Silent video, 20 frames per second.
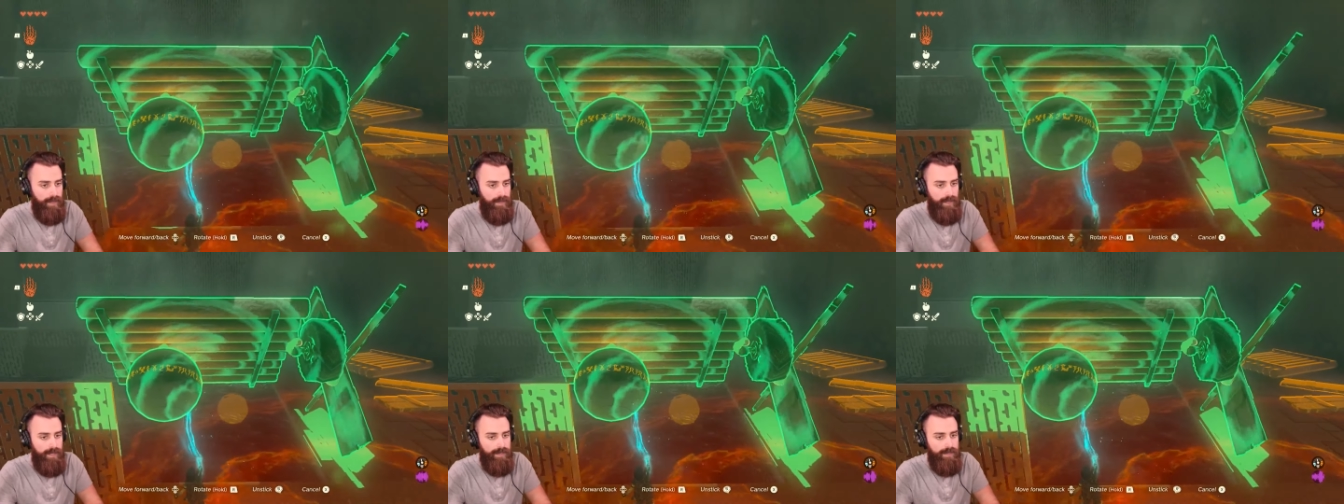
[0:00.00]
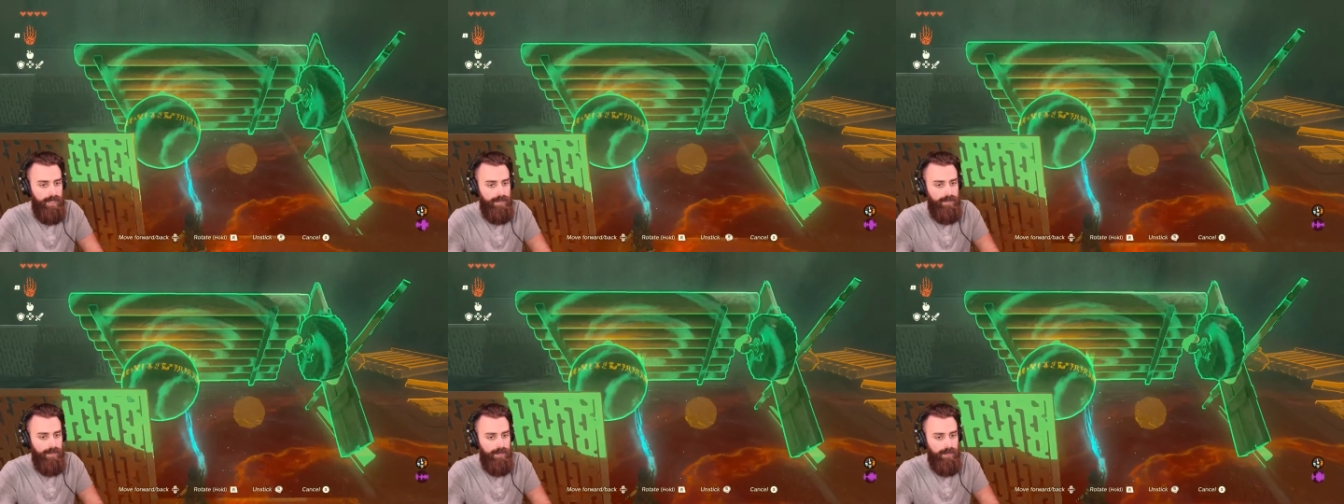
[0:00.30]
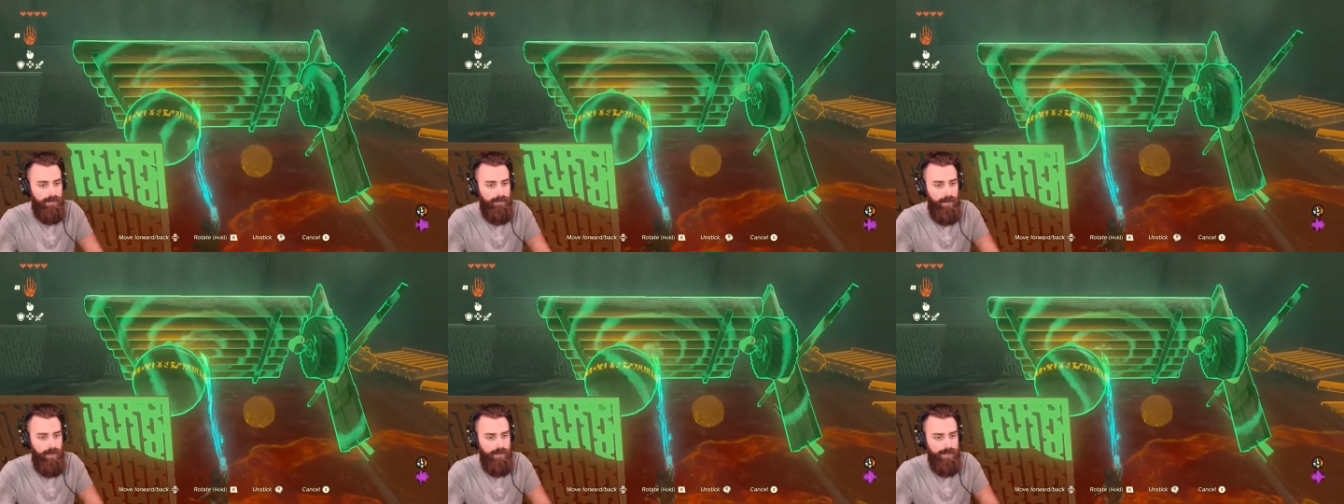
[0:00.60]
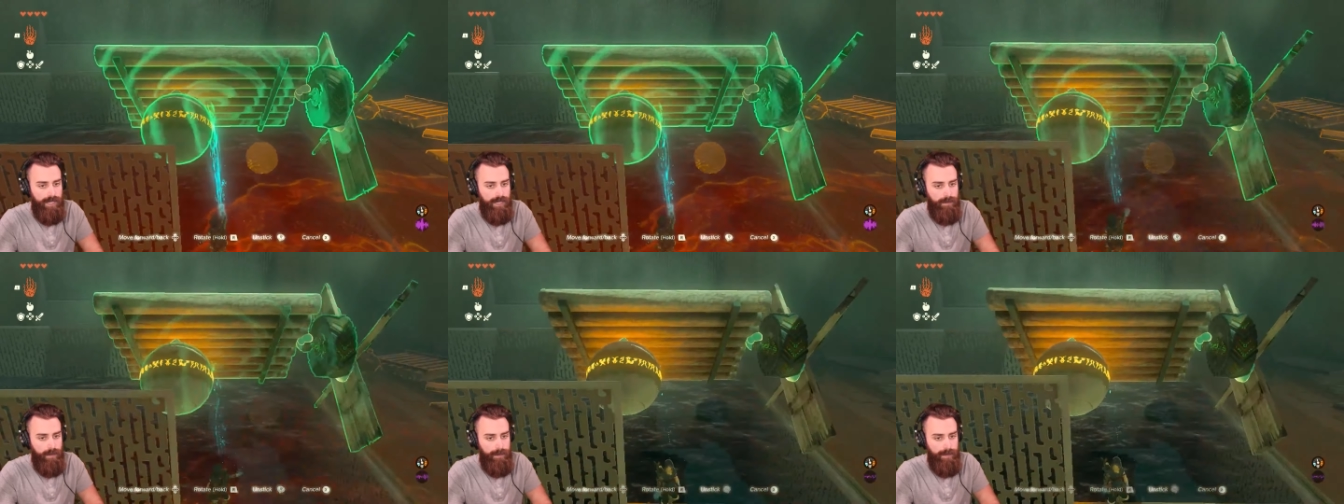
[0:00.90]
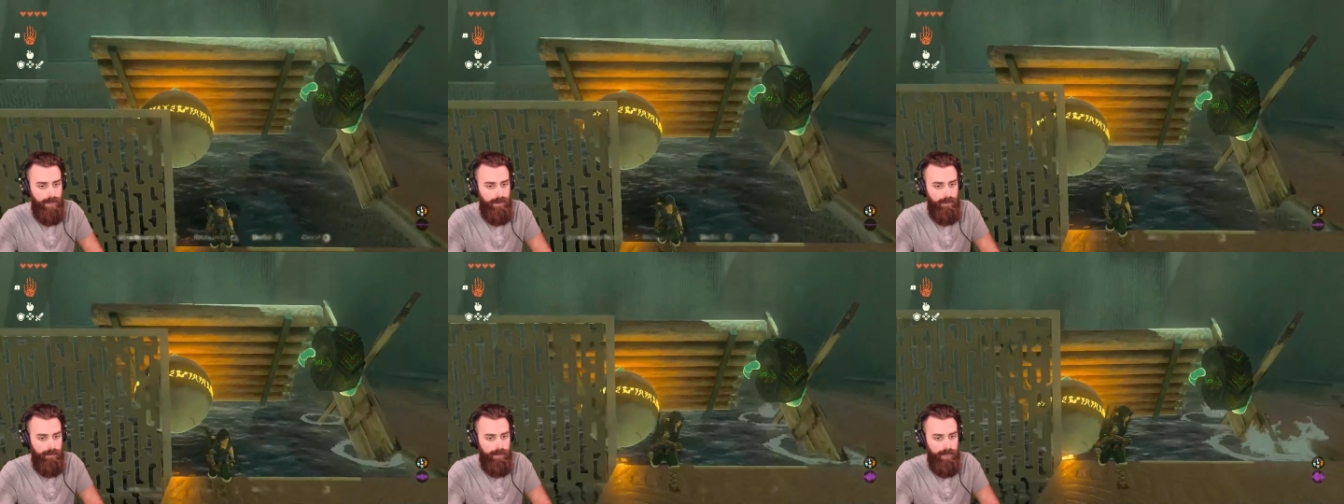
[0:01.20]
This does look the most like a
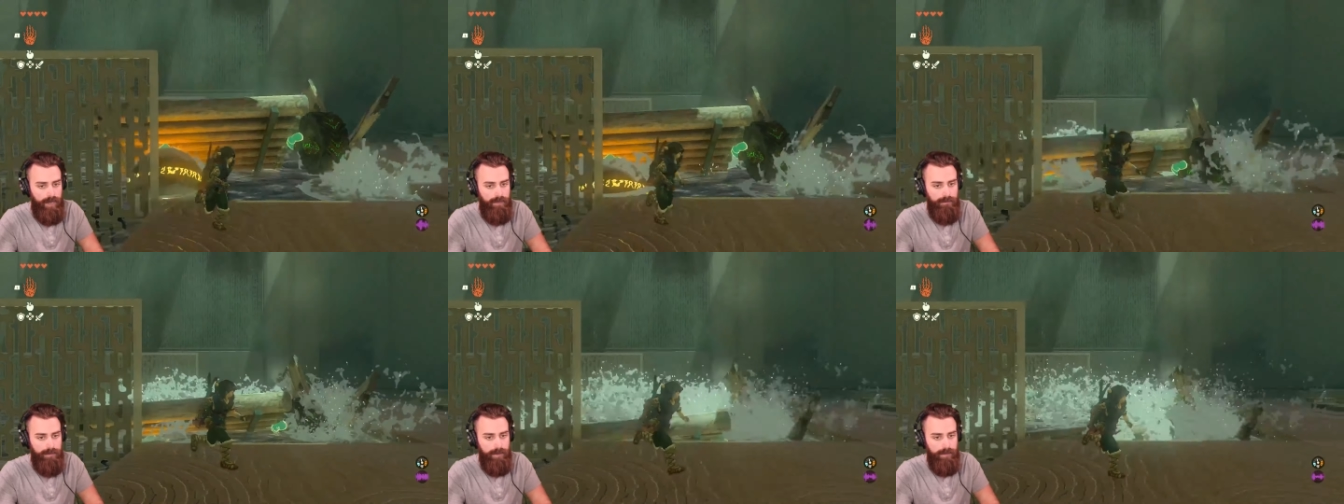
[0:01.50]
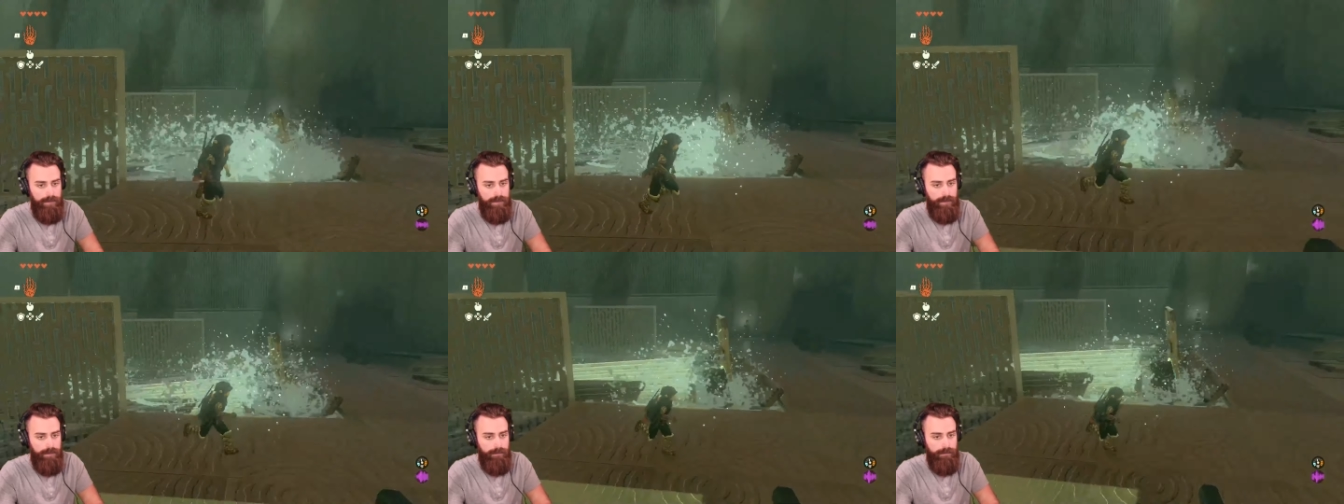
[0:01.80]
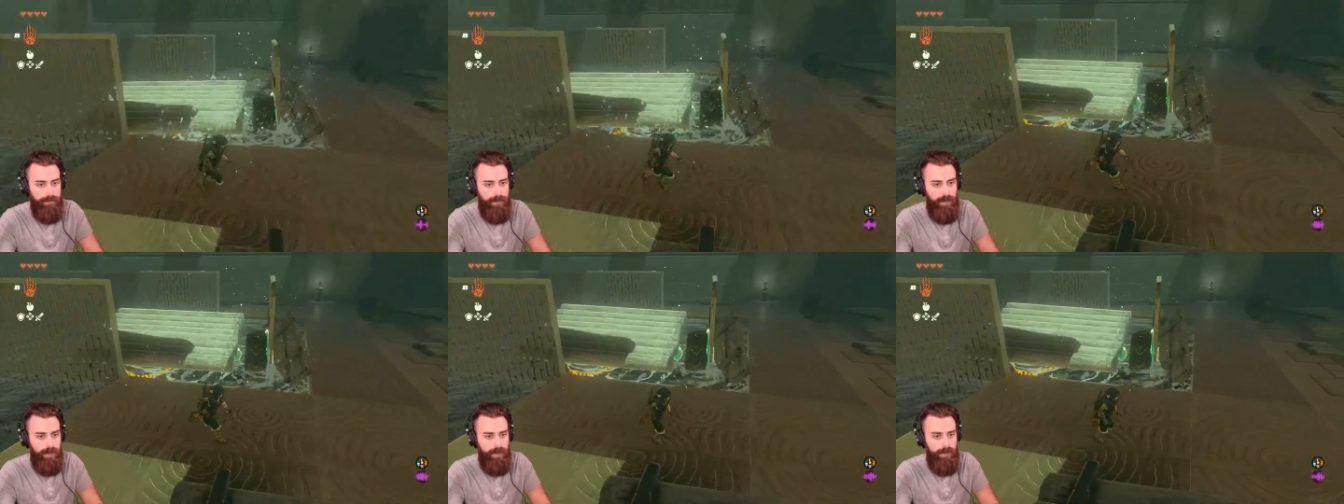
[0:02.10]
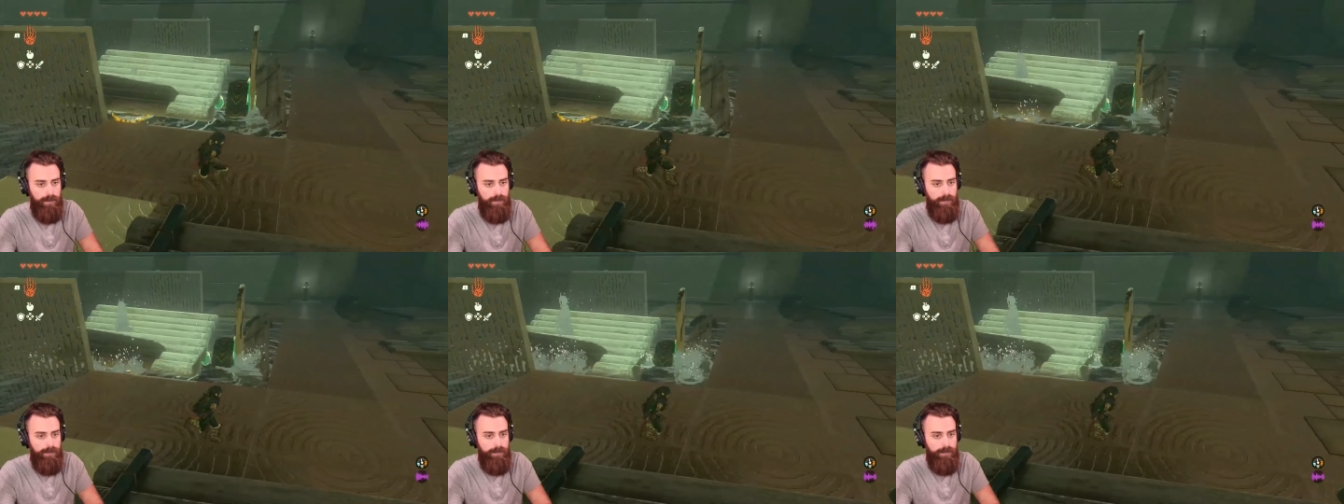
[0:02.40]
propeller that I've built so far.